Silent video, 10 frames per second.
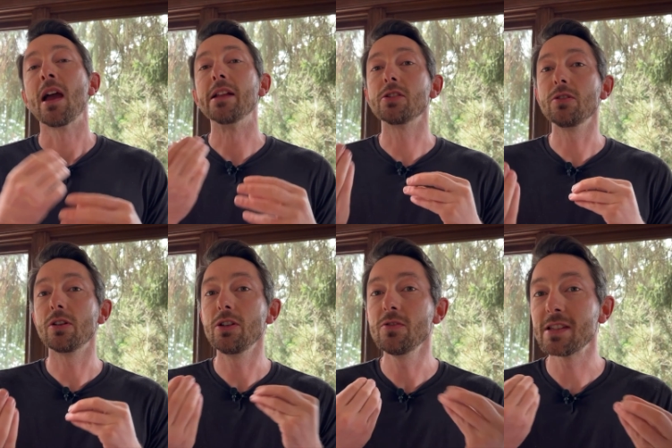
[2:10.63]
And so you
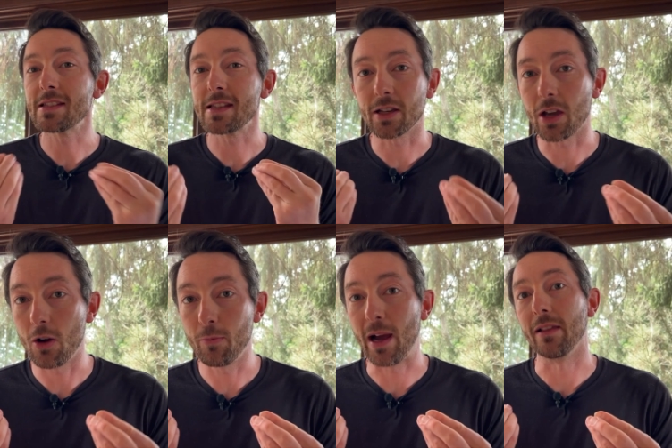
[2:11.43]
can use this as a
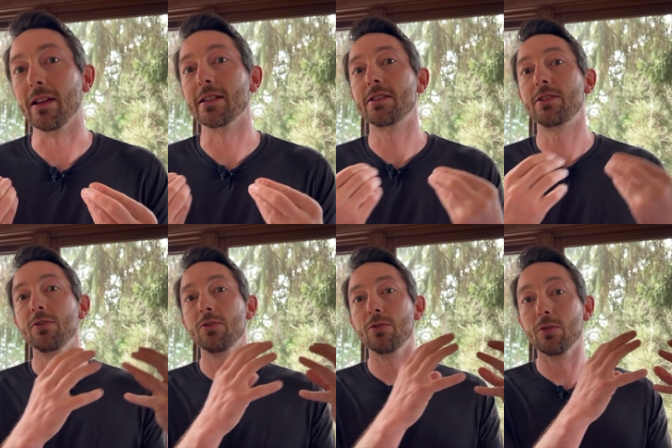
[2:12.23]
co-pilot
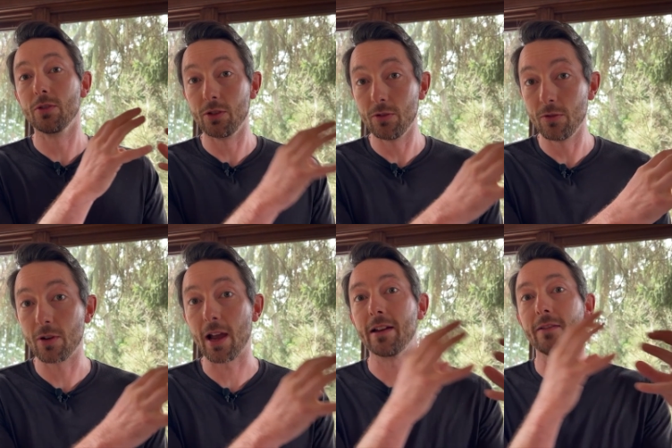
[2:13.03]
to do
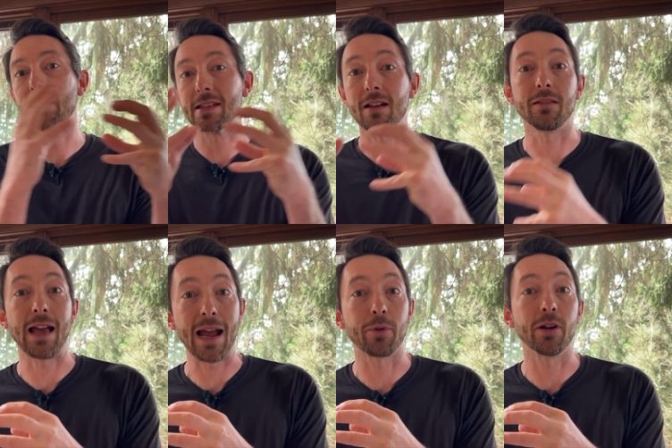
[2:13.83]
kind of this
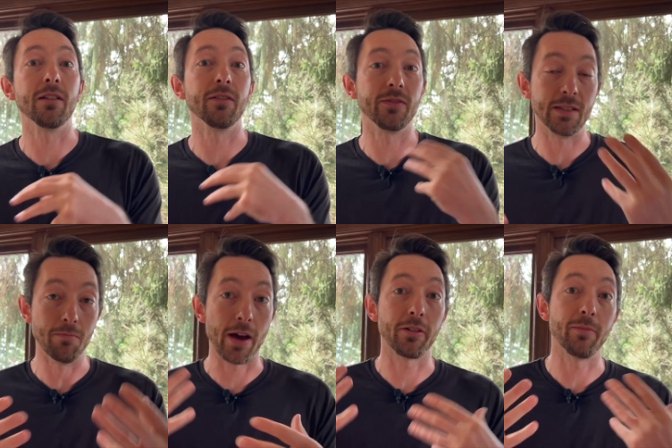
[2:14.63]
collaborative
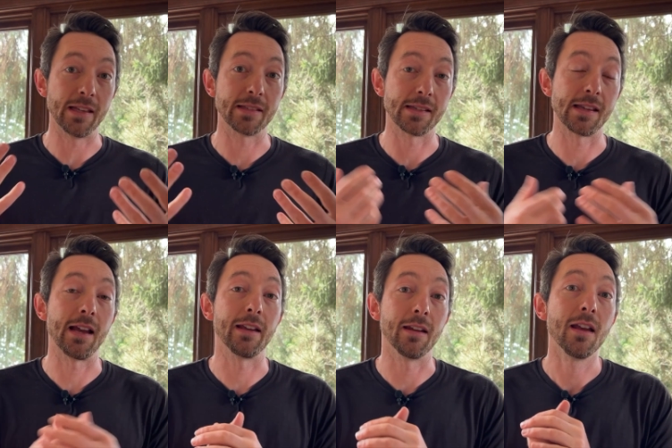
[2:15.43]
model-based
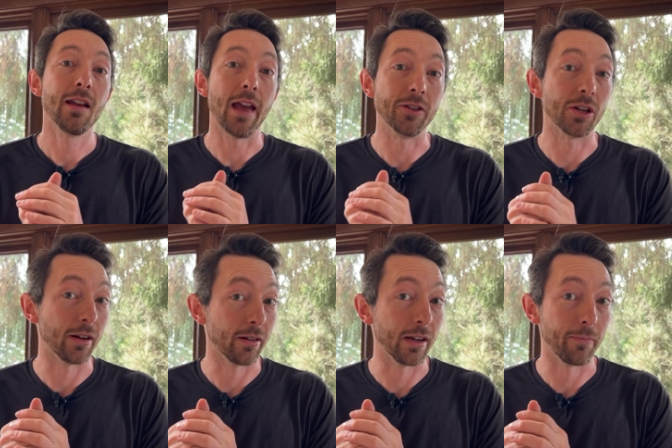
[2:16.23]
design,
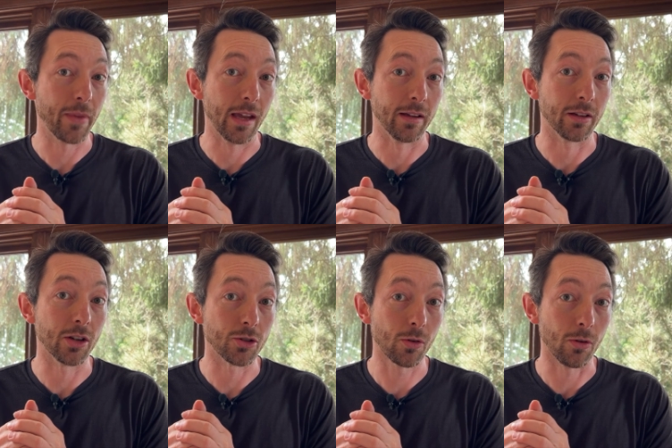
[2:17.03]
engineering, and
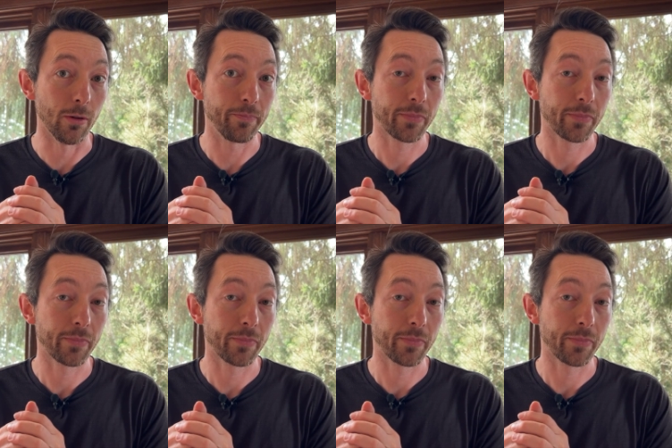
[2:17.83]
control.